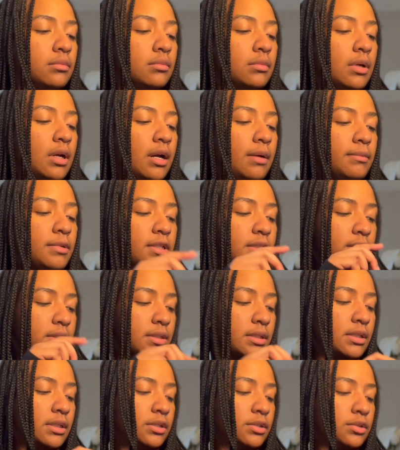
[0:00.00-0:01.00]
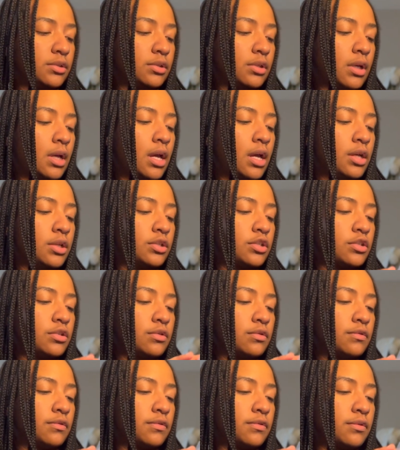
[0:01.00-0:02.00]
How many is there?
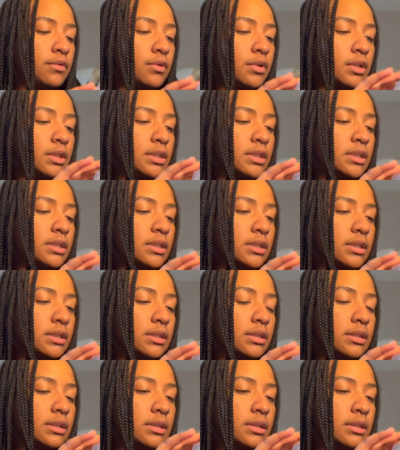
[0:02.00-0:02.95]
2, 4, 6,